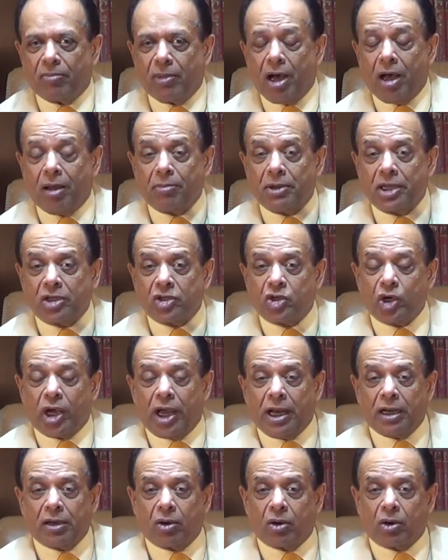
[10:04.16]
Mahavir
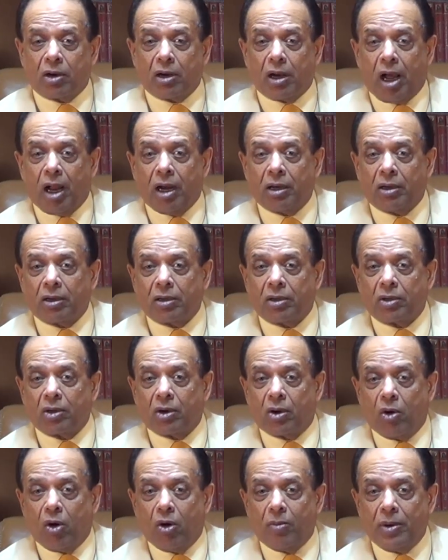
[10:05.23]
Jain, Guru Nanak,
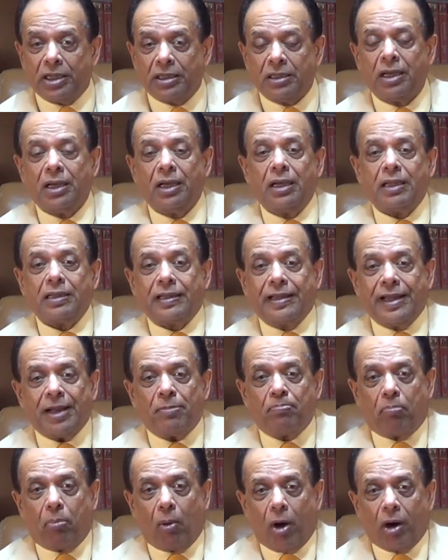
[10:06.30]
Guru Gobind,
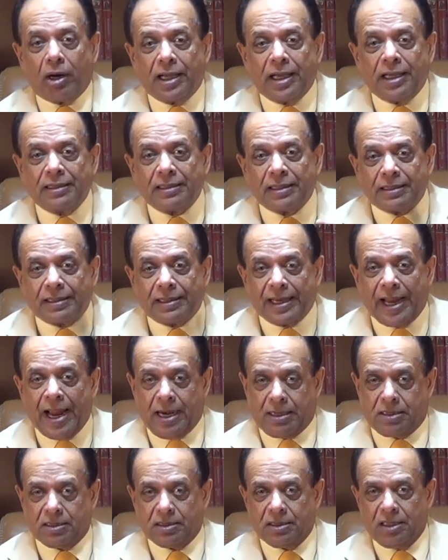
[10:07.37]
their bodies are
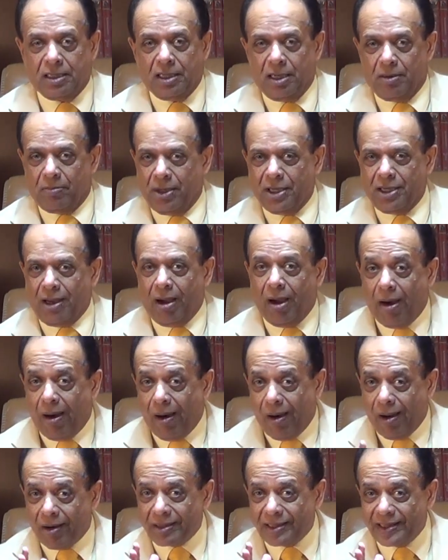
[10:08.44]
dead. But
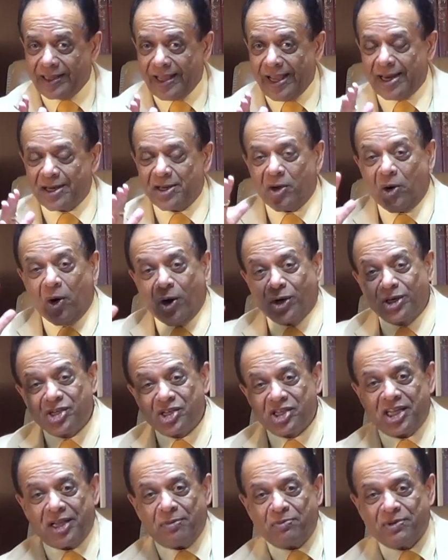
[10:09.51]
are their
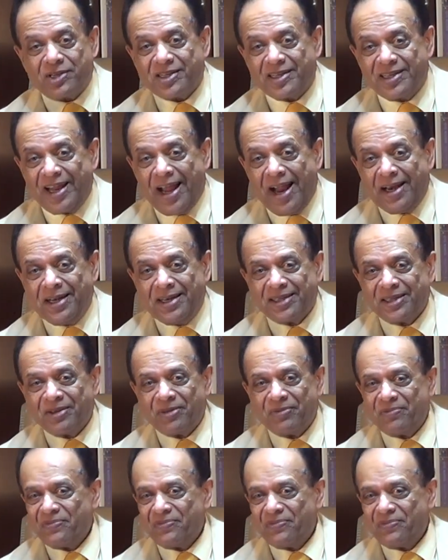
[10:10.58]
concepts dead?